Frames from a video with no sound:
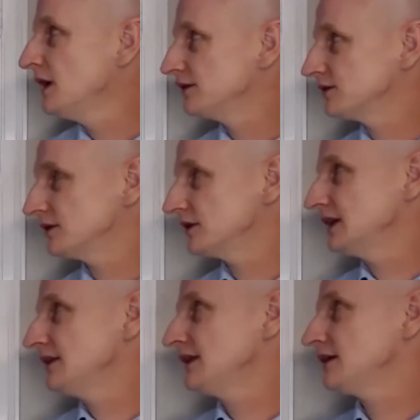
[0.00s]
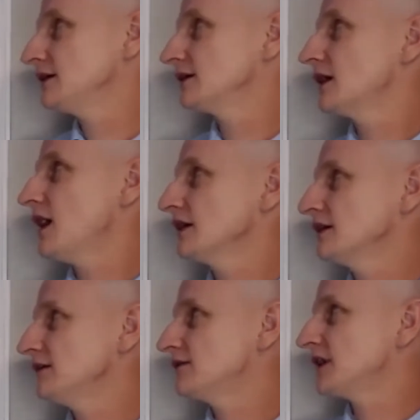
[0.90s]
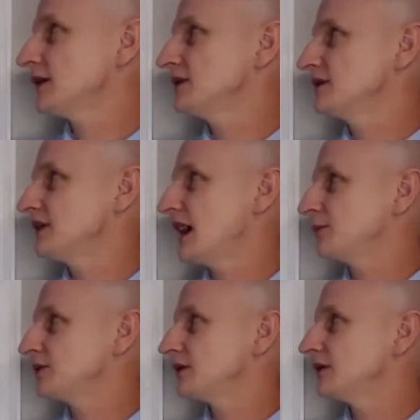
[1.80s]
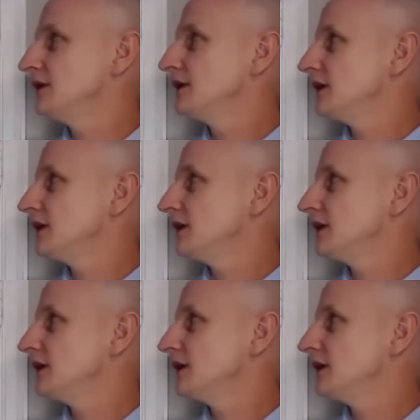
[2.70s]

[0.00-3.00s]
So in the cognitive therapy chapter